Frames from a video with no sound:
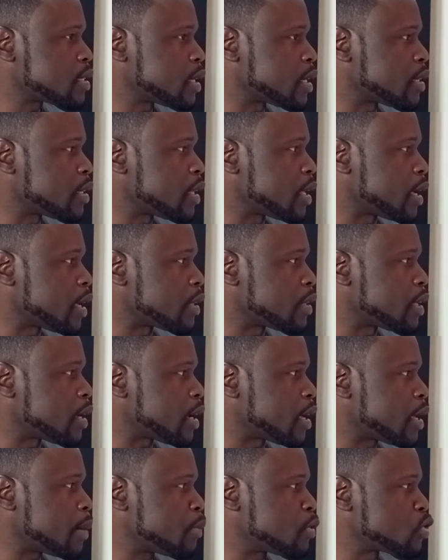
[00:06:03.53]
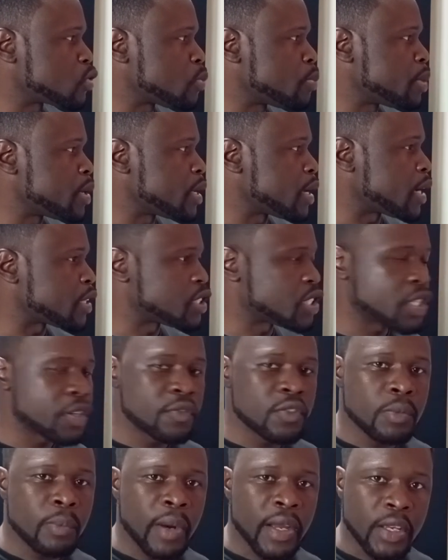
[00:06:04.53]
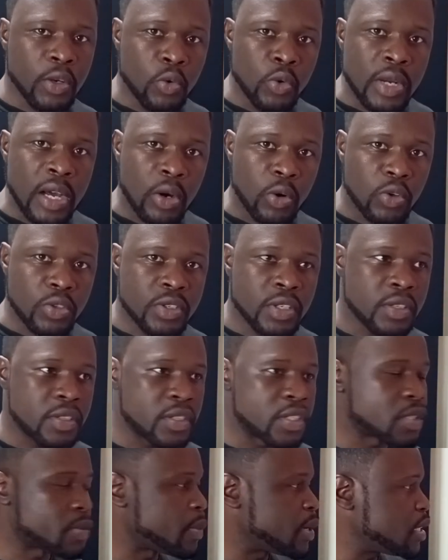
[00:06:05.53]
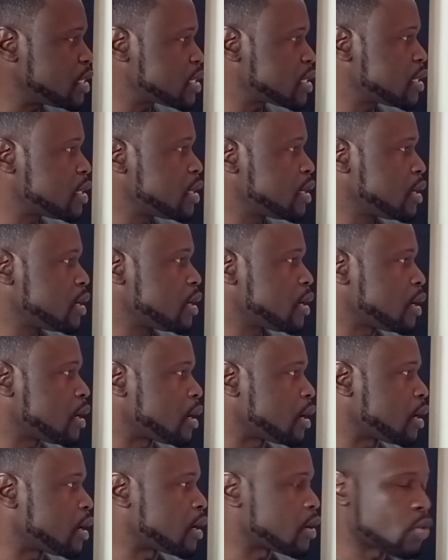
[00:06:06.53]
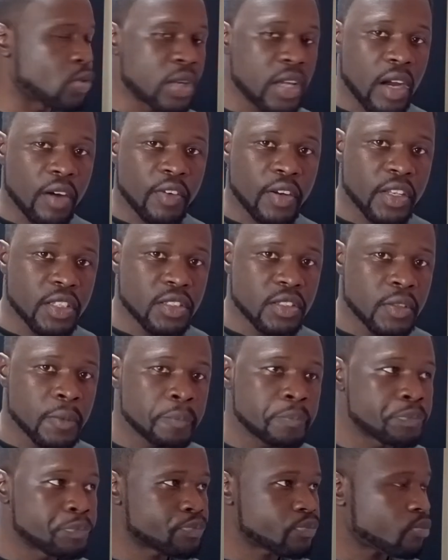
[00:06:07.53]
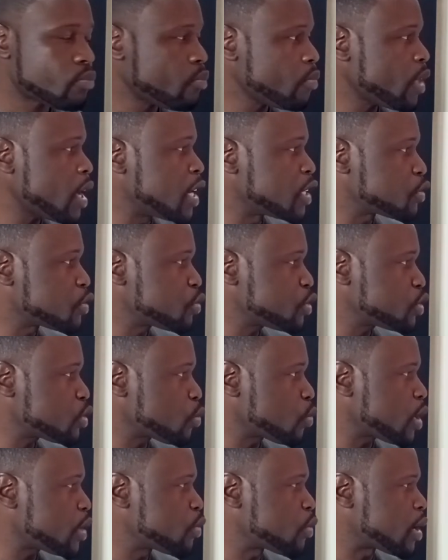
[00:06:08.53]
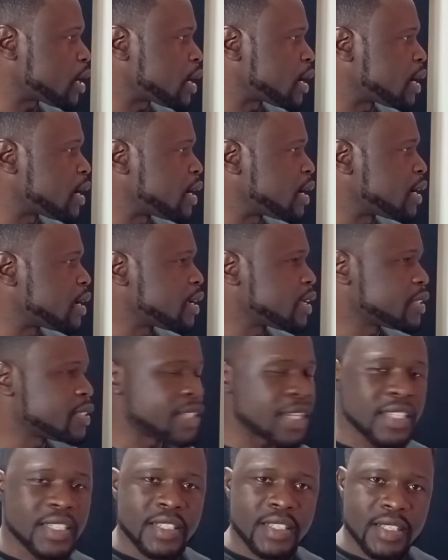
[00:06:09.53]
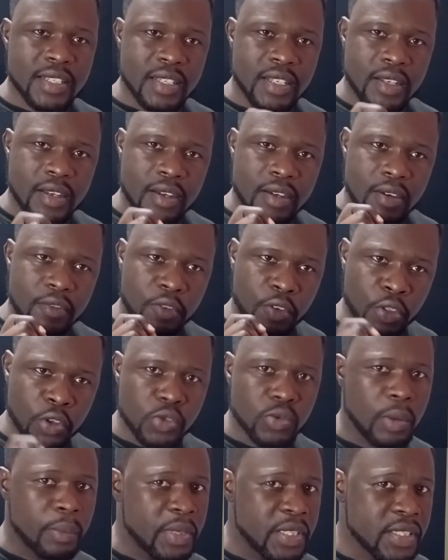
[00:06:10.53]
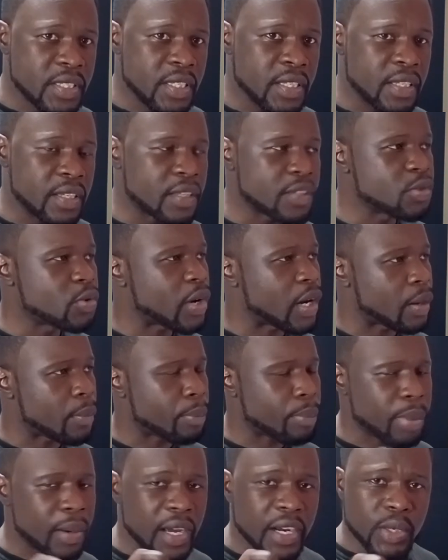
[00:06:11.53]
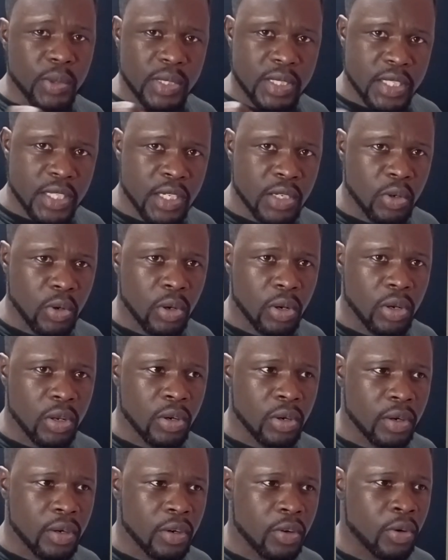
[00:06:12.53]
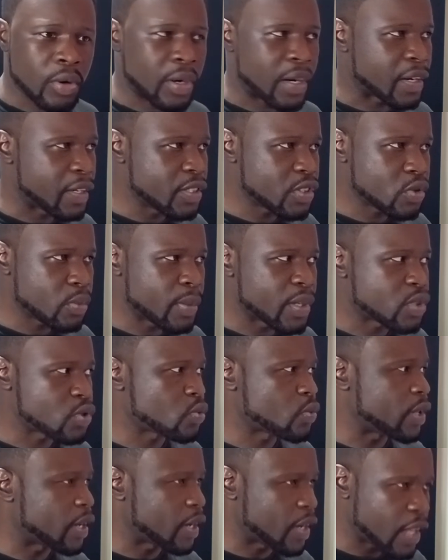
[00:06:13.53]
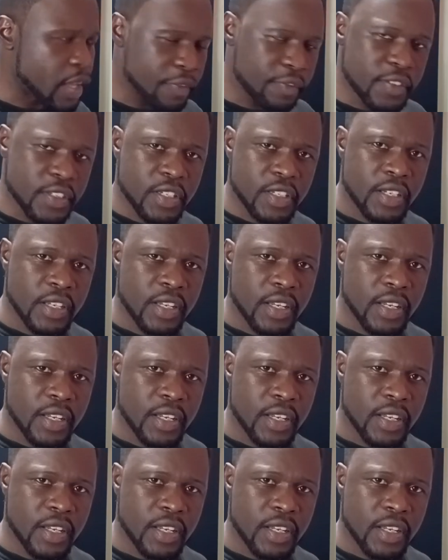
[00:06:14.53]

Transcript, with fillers: they, they are they are able to be achieved by good acoustic treatment uh, good coverage a situation where you can just for those who are missing, you can pan your signal or, or an instrument to the left